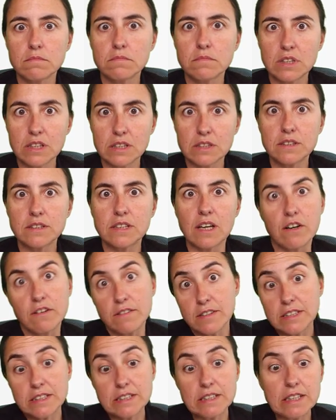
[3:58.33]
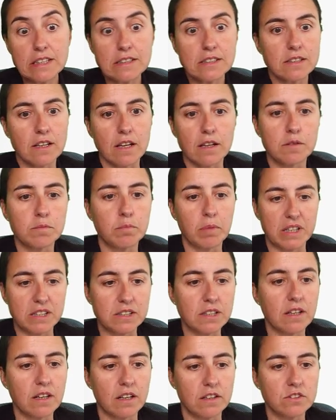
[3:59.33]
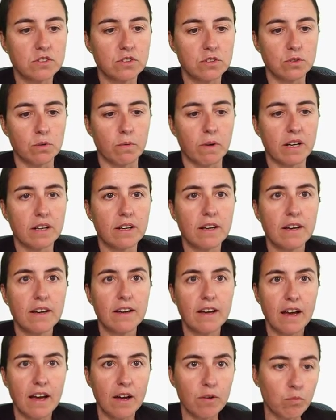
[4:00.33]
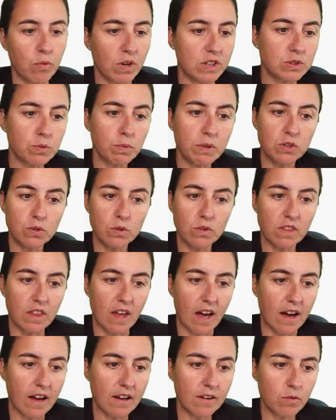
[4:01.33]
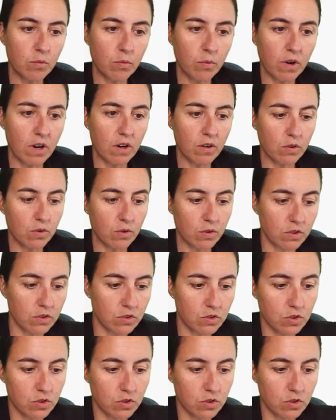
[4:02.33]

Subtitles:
this service needs that basically to do it. And once we do that, we're going